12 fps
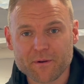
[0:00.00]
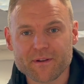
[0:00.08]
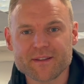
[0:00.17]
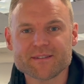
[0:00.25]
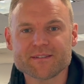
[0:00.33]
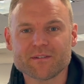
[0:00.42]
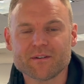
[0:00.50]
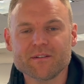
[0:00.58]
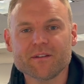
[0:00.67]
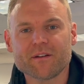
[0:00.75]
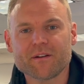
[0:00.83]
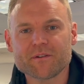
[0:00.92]

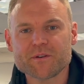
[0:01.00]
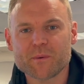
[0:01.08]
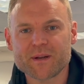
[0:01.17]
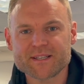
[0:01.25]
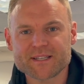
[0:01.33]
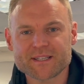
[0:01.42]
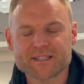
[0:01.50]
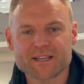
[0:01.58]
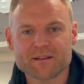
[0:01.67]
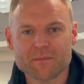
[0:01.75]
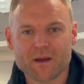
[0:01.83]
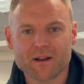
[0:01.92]
installed on our
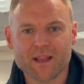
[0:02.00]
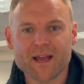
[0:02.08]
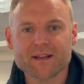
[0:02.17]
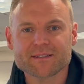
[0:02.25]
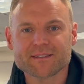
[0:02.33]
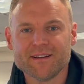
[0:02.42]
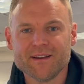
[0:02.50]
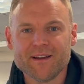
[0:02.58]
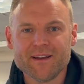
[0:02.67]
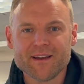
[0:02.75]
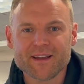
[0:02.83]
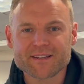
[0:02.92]
2016 Model X.
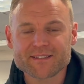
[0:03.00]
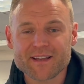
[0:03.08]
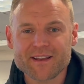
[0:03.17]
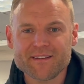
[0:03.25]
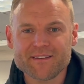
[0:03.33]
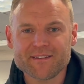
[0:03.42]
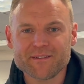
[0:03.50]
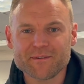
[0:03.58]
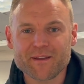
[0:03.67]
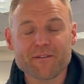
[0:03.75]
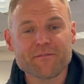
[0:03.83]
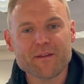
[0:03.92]
Excited to
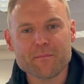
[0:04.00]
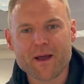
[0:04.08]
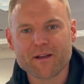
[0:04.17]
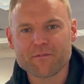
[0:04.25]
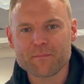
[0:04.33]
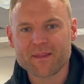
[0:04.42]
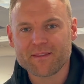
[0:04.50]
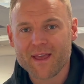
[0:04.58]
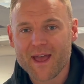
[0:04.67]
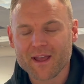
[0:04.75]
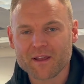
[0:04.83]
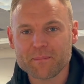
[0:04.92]
get feedback from the
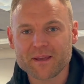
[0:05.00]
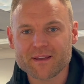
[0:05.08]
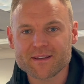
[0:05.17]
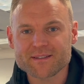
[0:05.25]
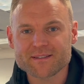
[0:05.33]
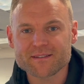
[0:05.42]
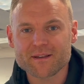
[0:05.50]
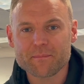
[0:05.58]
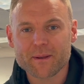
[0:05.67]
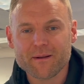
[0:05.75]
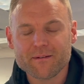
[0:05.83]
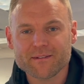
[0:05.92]
tech because
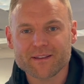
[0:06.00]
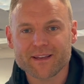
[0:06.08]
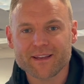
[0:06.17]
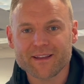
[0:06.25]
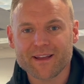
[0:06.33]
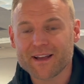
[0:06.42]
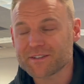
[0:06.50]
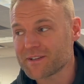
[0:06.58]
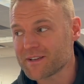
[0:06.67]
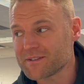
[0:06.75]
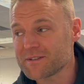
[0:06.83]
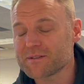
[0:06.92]
apparently,
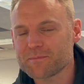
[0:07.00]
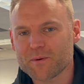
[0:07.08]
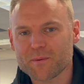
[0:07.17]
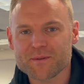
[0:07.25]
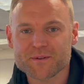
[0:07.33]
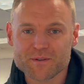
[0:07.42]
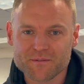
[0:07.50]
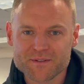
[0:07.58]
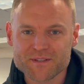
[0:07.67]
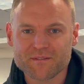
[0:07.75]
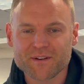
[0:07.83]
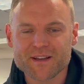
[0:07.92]
actually I just spoke with the
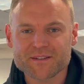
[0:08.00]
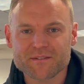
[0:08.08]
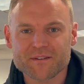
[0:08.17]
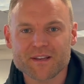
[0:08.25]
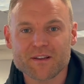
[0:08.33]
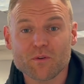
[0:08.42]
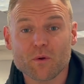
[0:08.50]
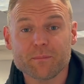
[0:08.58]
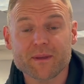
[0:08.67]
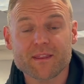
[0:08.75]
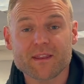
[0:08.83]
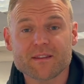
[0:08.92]
service advisor and he told
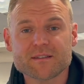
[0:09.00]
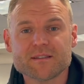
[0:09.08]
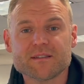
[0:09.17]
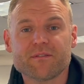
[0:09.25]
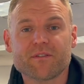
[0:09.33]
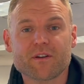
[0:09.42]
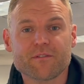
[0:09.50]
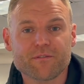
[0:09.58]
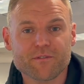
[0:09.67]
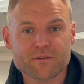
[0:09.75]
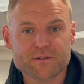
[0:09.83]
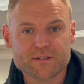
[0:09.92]
me that this is the very
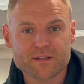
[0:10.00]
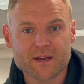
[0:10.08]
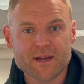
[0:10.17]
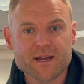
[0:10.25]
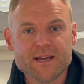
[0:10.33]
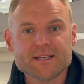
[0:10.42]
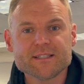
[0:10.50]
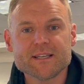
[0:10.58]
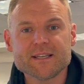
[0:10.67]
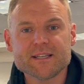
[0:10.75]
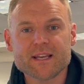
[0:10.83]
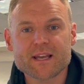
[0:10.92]
first
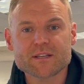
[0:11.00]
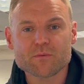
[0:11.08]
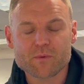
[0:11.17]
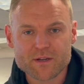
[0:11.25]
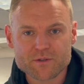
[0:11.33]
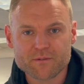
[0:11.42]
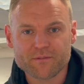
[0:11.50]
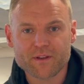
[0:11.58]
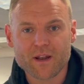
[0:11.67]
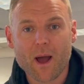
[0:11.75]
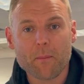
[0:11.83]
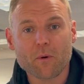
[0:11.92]
CCS
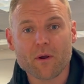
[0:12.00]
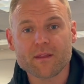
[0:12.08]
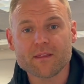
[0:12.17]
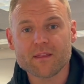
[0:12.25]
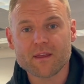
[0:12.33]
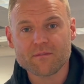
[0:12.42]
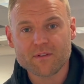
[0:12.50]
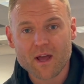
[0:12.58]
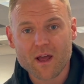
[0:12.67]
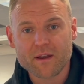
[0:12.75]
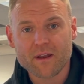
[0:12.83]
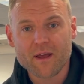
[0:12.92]
retrofit upgrade that they've
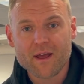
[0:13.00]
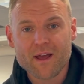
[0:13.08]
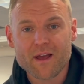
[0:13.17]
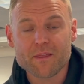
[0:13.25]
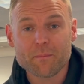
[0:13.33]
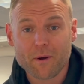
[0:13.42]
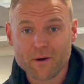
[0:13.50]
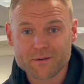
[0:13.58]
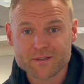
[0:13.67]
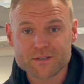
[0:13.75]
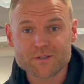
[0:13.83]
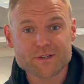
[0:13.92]
done, and the
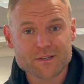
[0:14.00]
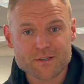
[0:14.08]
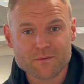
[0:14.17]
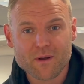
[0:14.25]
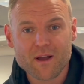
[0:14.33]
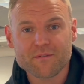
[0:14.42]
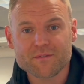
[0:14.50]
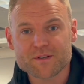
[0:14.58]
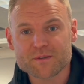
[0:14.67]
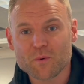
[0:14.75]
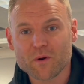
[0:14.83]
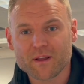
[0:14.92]
parts just arrived
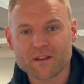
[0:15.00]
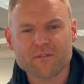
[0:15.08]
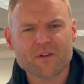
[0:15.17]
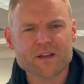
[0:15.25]
this morning. They've got a